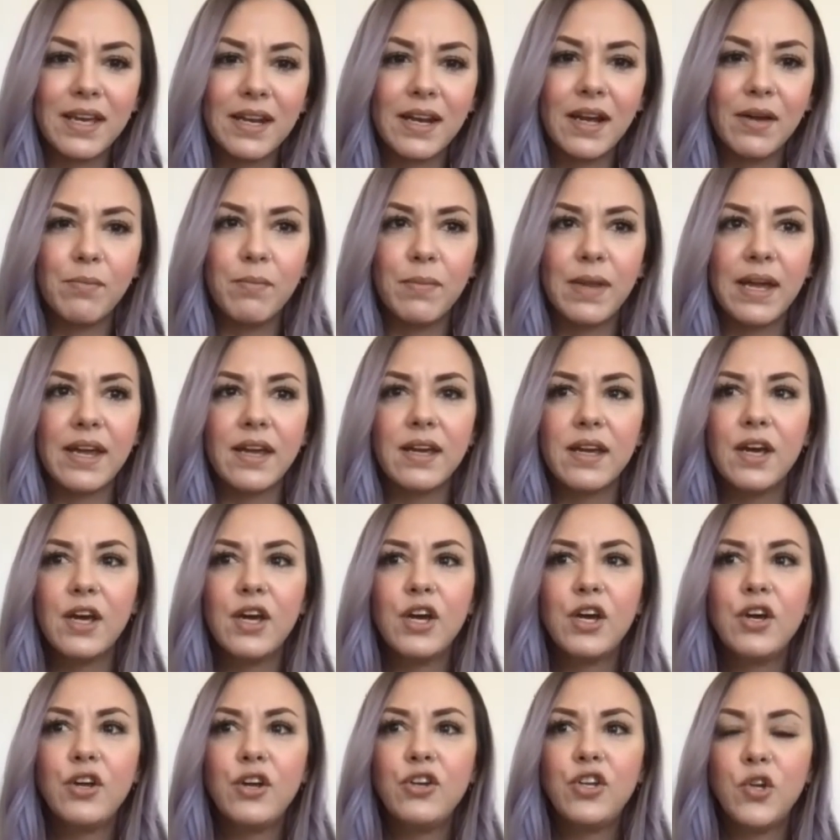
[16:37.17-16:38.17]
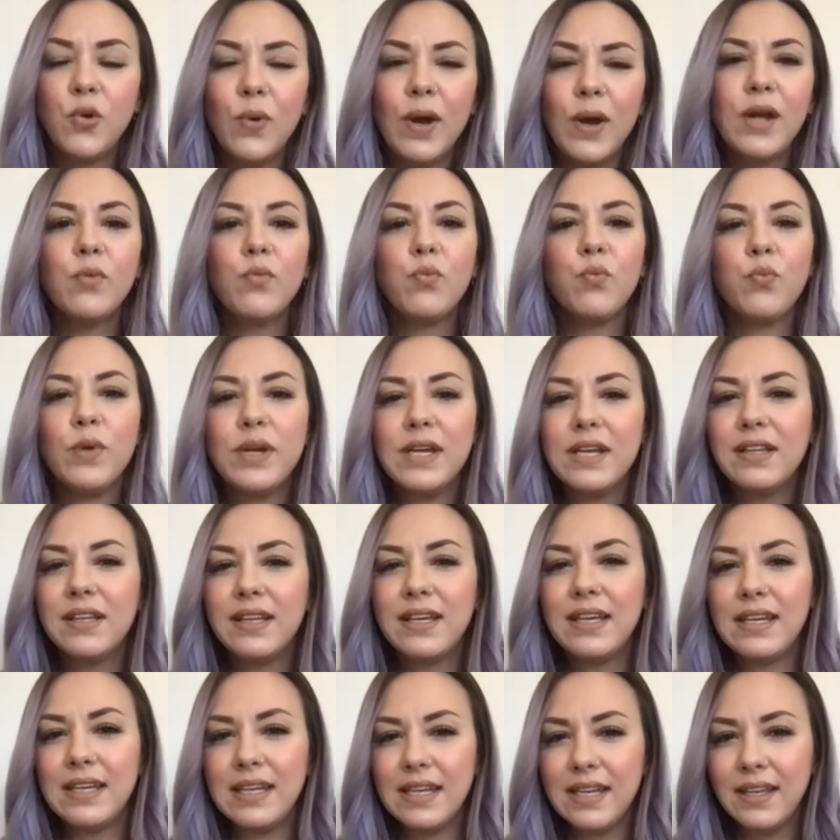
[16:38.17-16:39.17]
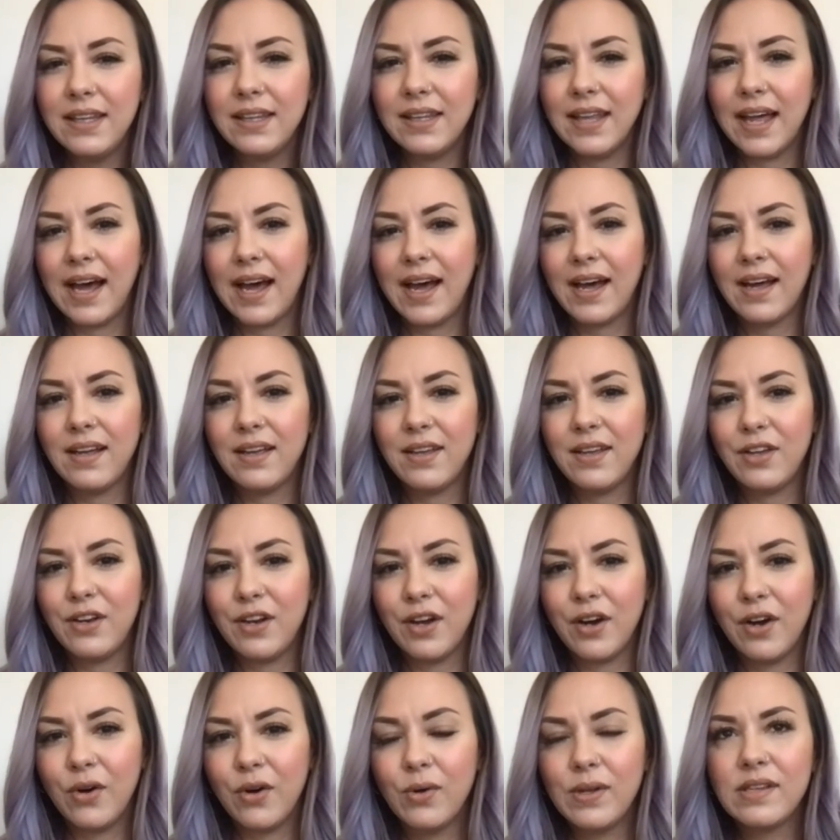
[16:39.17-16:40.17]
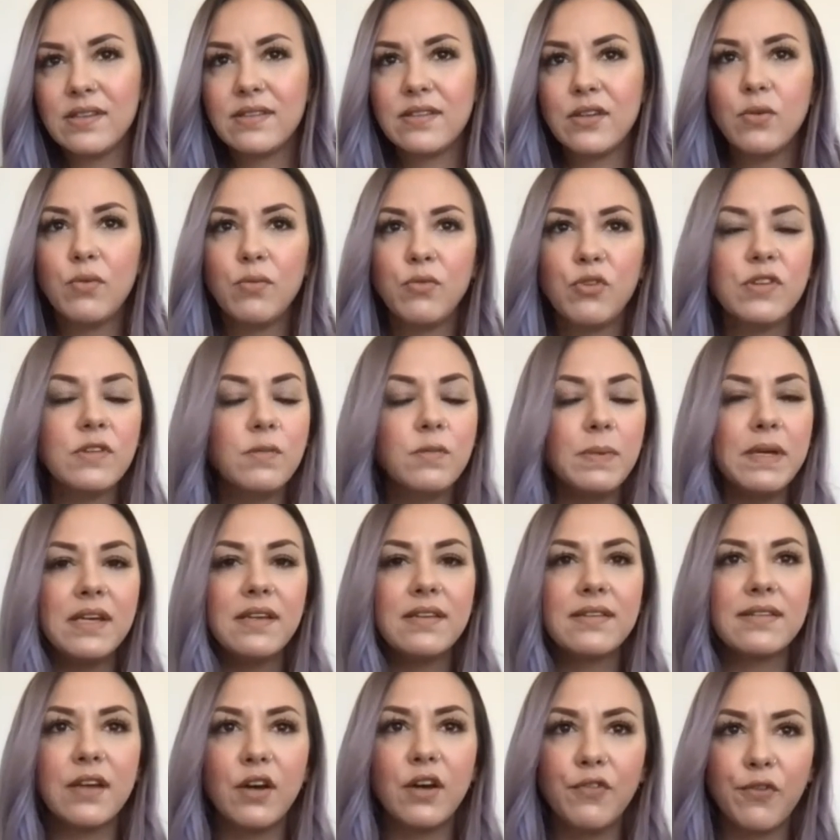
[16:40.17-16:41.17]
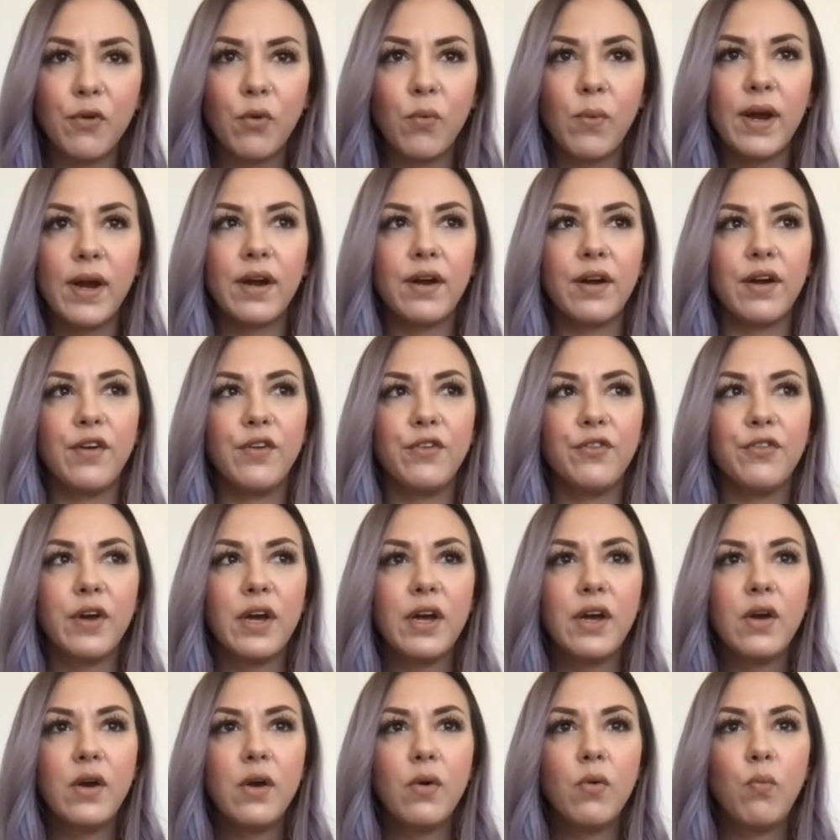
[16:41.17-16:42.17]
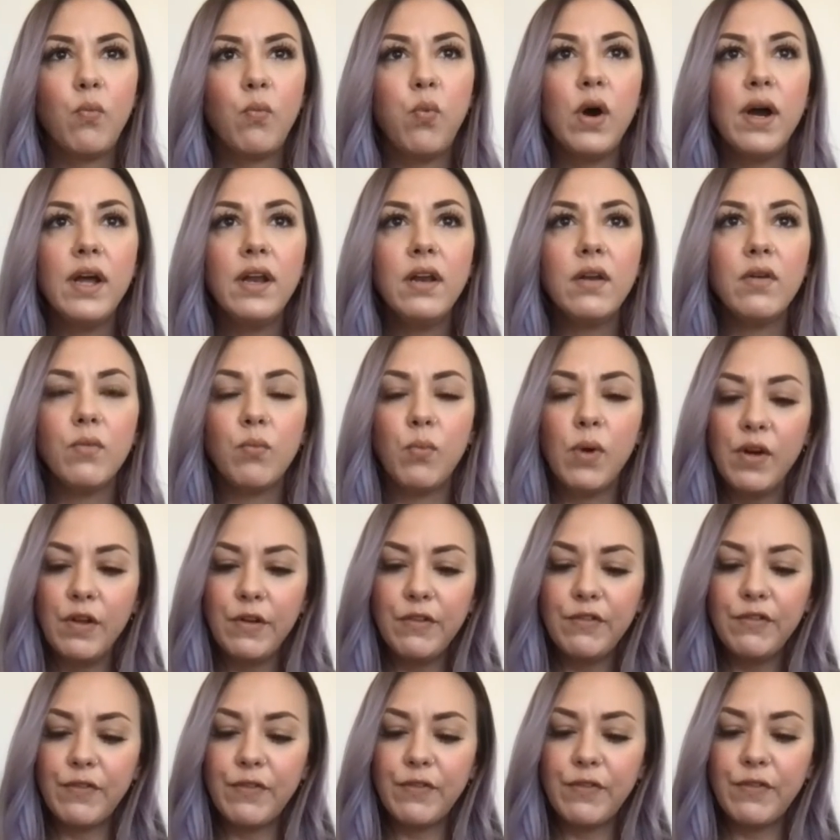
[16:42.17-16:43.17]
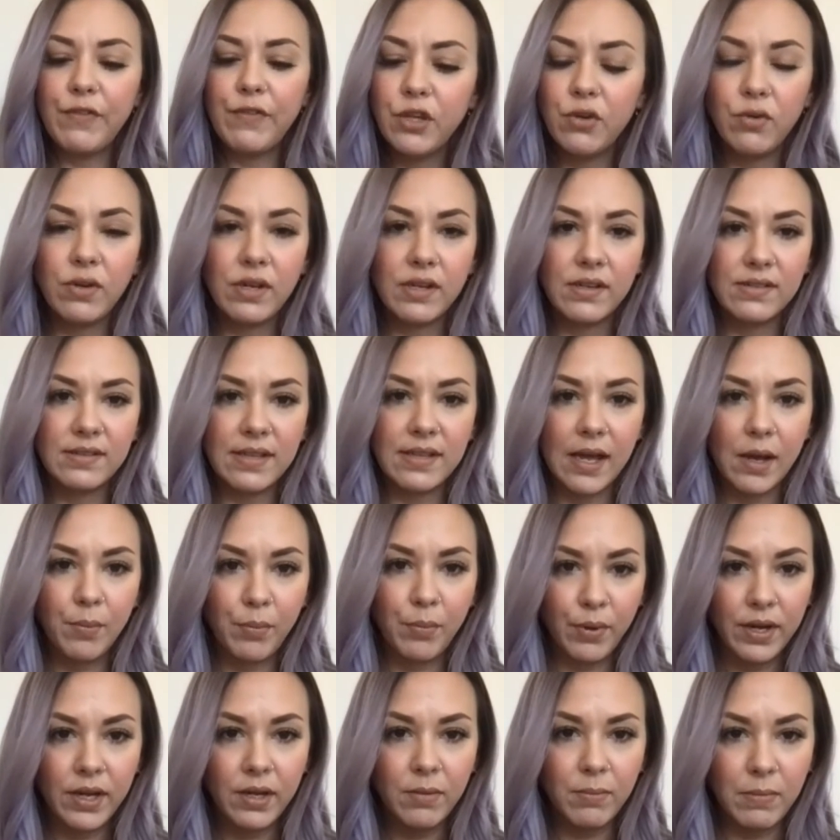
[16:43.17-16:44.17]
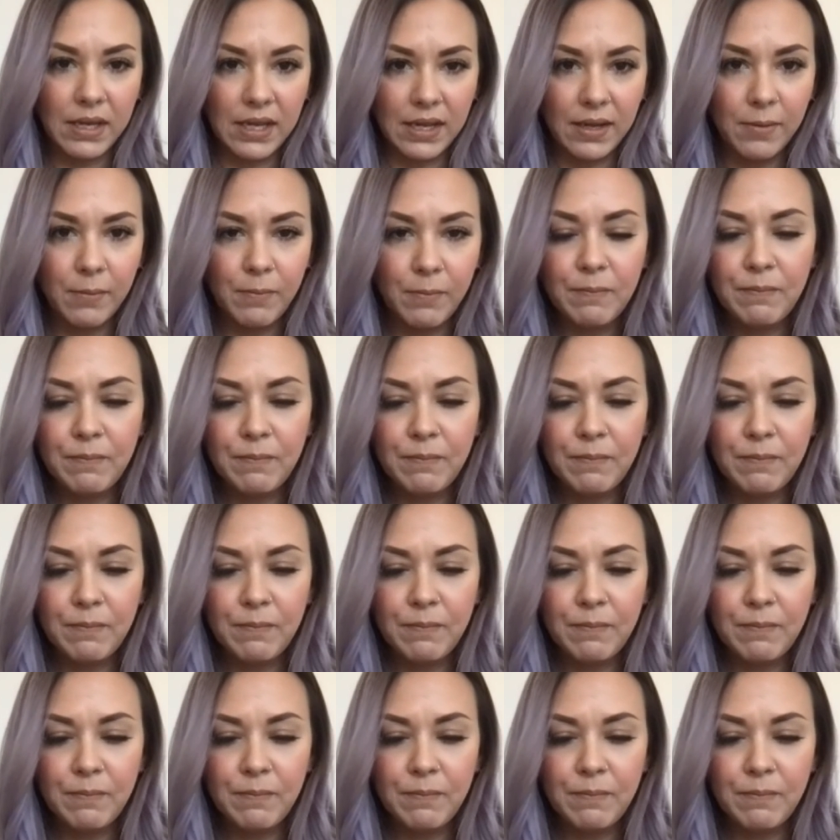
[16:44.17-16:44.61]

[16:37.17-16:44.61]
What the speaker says: And I'm like, do I really need that? And so just being self-aware of what value does that bring me?